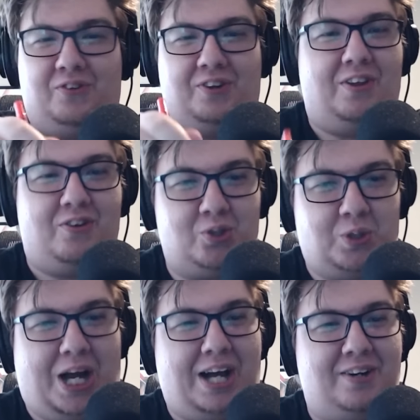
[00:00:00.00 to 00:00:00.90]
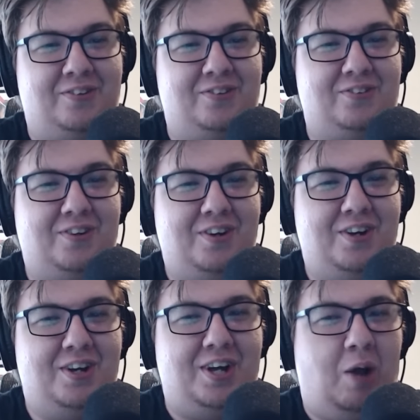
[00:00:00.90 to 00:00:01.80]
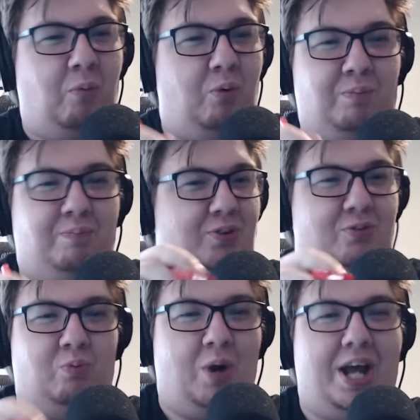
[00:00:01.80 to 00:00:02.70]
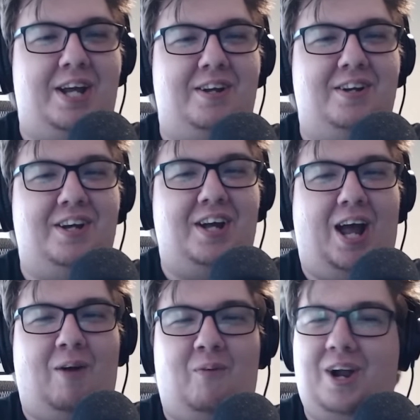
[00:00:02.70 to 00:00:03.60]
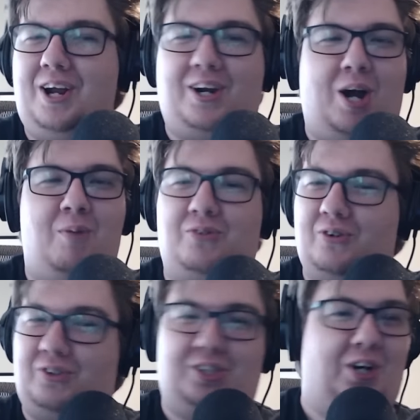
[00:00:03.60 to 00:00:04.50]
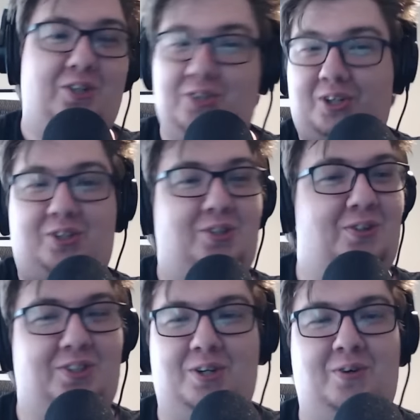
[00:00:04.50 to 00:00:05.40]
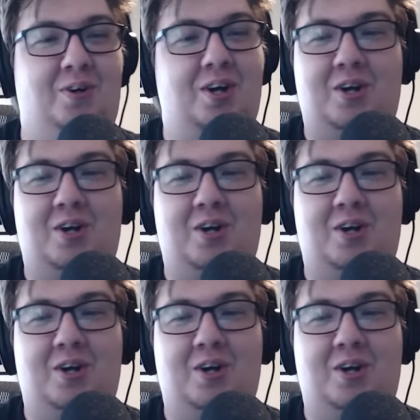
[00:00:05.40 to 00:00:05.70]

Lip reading: sit on the tracks, and we'll just wait, and when it comes, you'll chugga-chugga-choo-choo.